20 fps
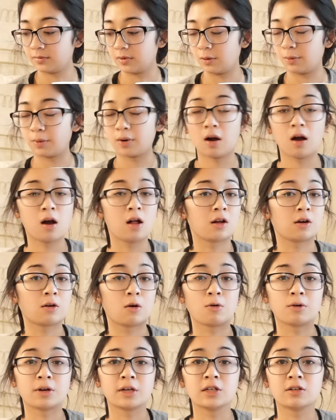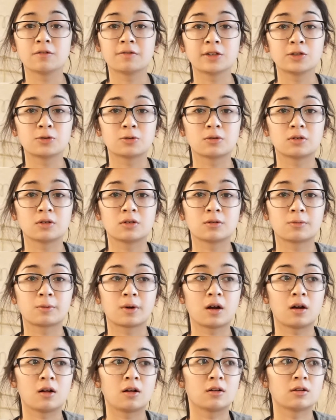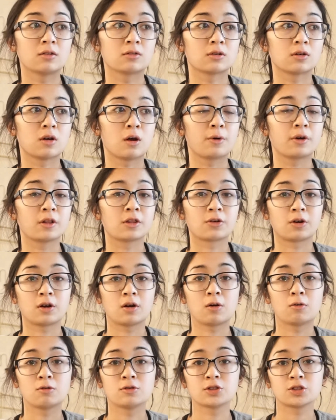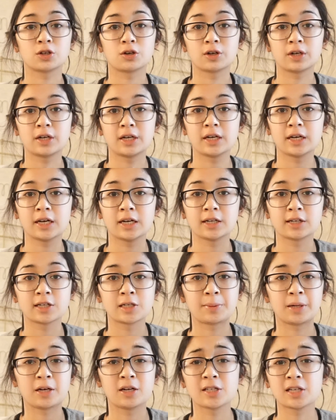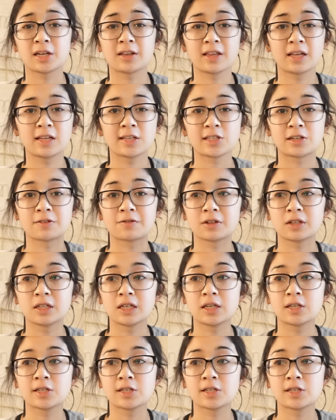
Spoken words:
We're all our own individual. We're all going through our own journey and experiencing things differently.